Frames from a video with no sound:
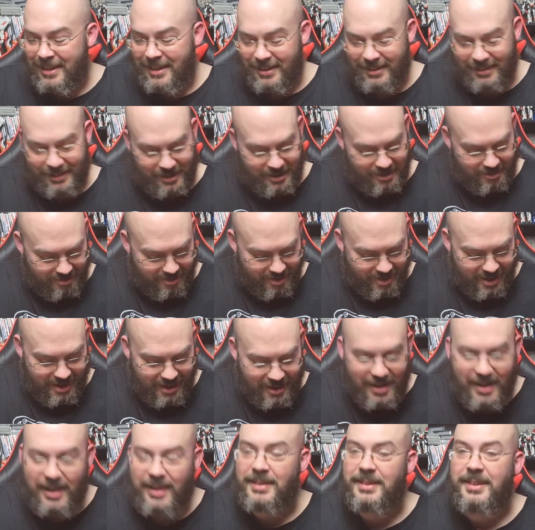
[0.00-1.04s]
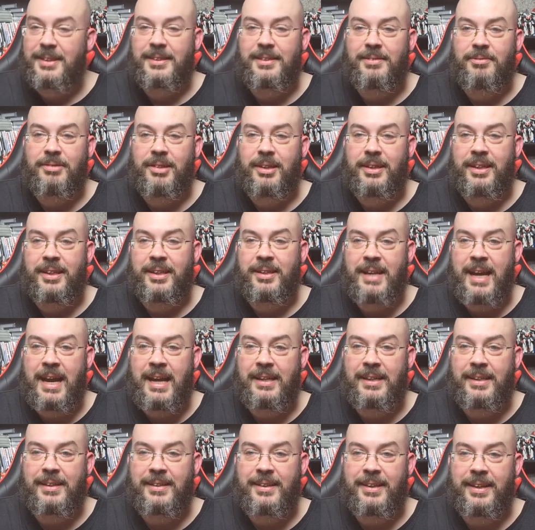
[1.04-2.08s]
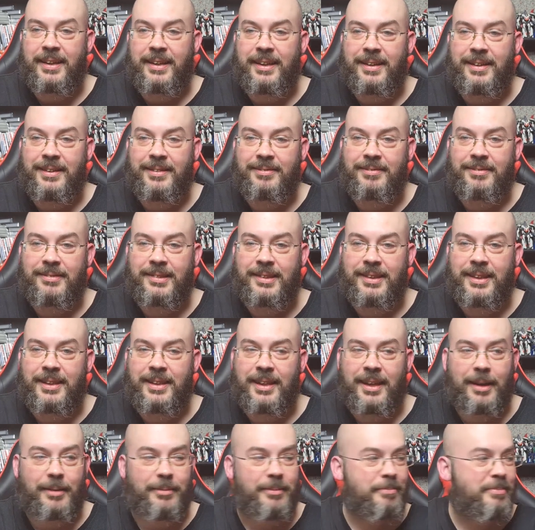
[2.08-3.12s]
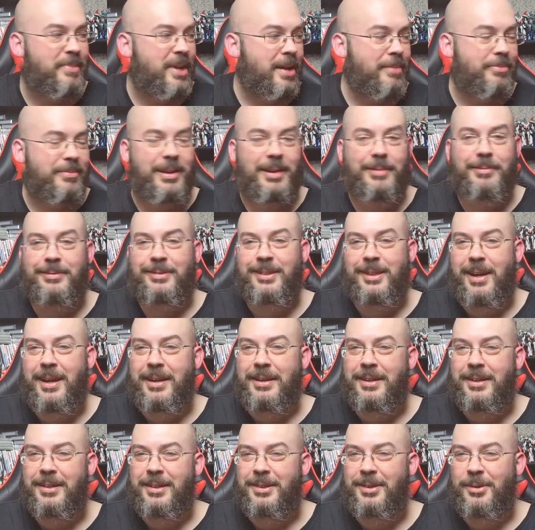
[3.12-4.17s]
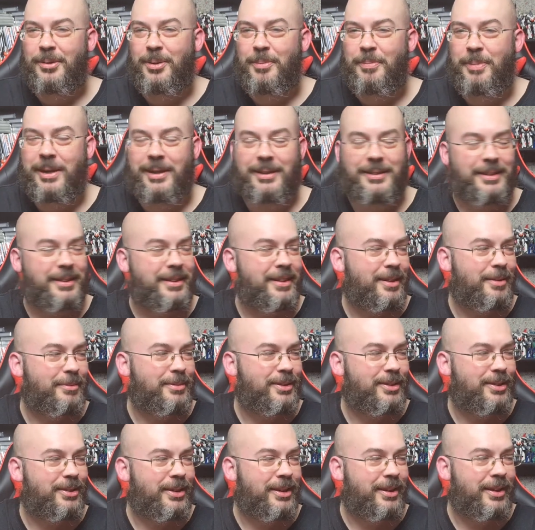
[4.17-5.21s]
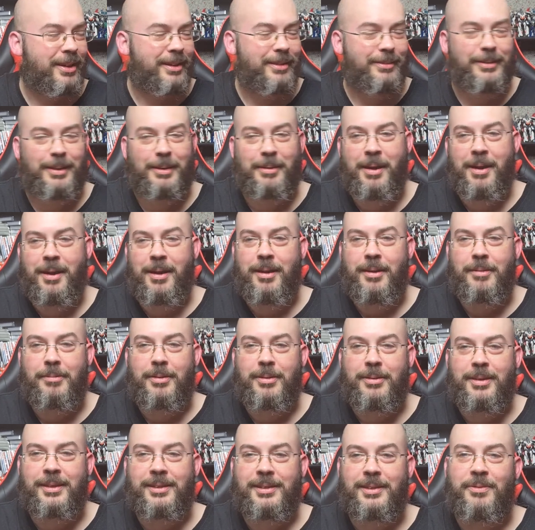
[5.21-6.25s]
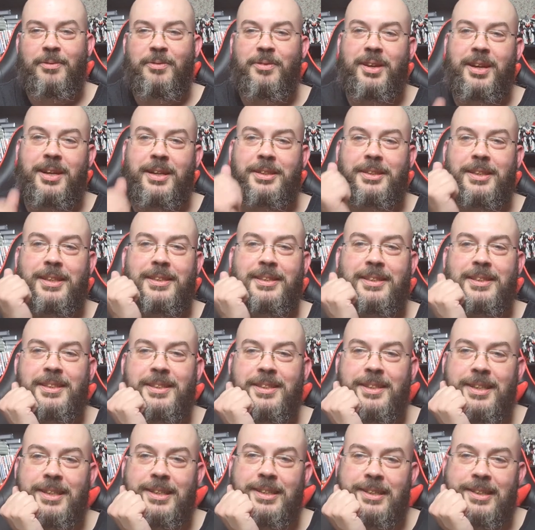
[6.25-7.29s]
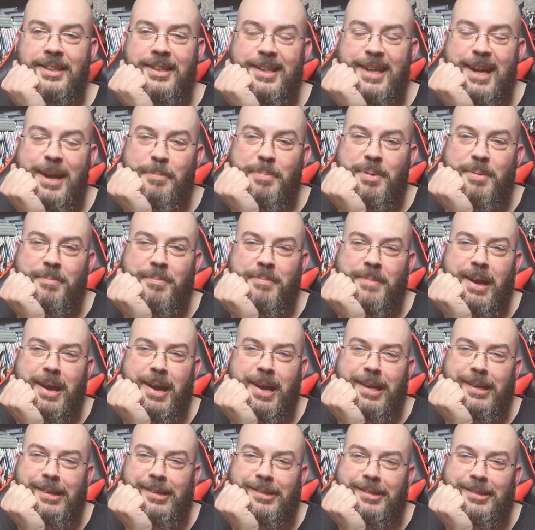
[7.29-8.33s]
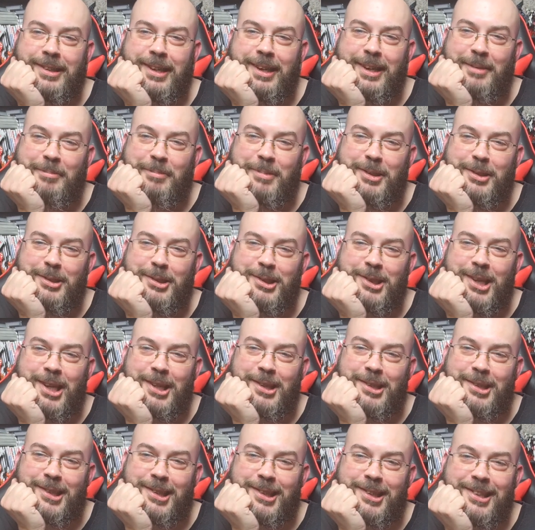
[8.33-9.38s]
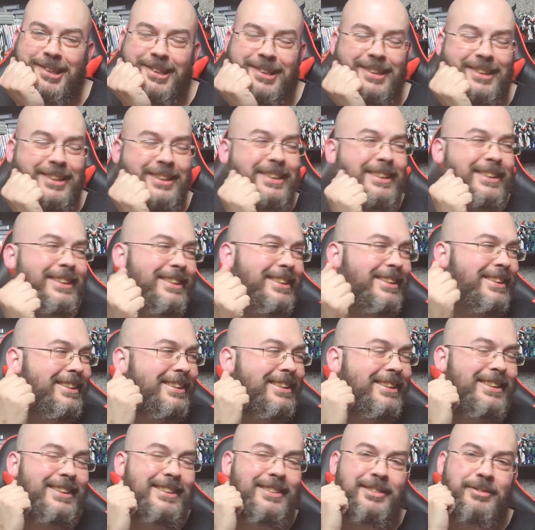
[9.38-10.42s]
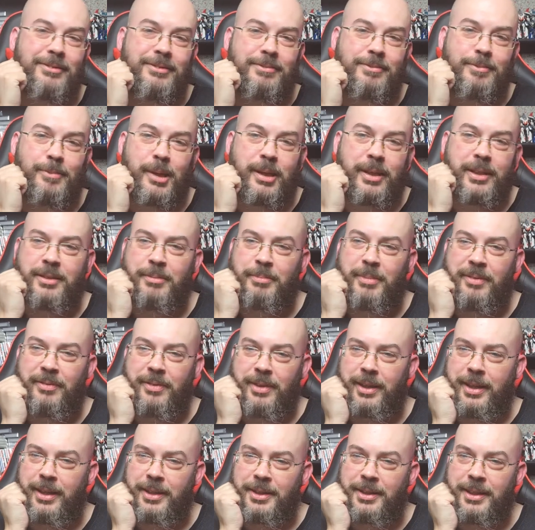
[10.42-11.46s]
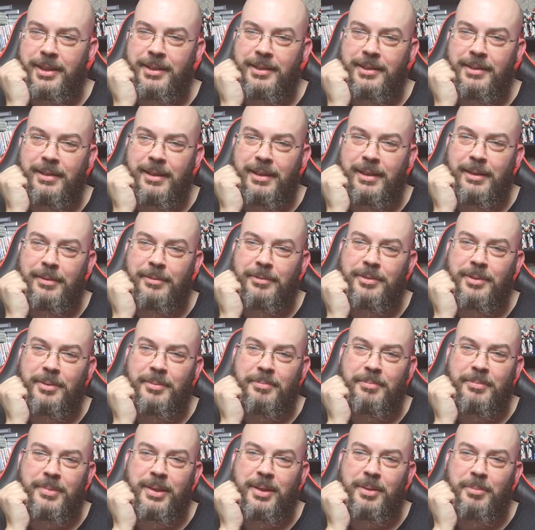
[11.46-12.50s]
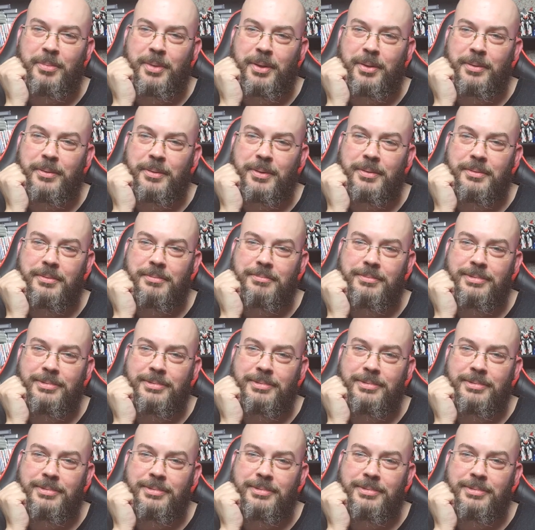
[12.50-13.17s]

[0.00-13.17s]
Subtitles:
So it's just a really handy thing, and I kind of got all the bits, and I was looking. I was like, "Oh, there's a VHS-sized gap in my entertainment center." Where I took my VHS out from when it broke.